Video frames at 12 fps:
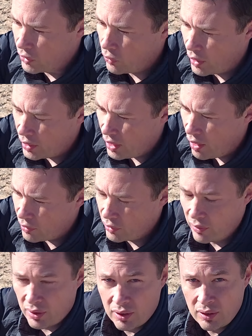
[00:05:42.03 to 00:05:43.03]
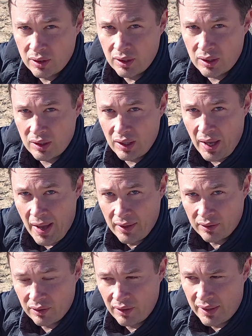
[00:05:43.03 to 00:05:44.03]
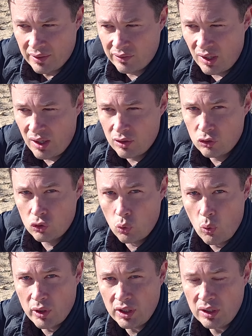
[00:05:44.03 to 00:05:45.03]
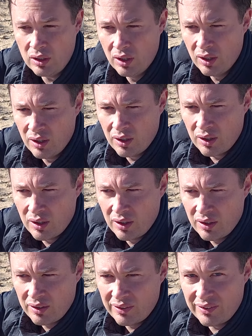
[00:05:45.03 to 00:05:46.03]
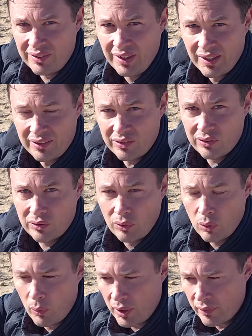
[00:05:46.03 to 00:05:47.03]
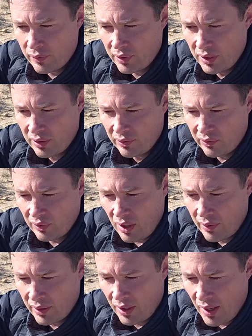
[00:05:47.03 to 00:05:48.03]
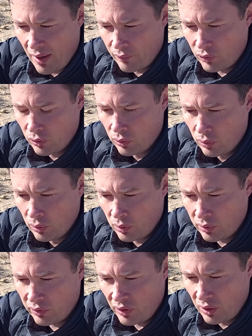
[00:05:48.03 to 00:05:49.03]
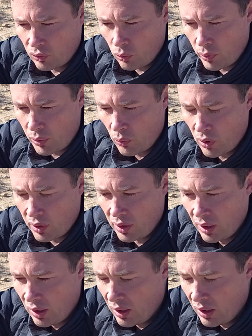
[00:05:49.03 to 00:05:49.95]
So I calculated at like 1026 or whatever it is, I'm gonna have to 1021.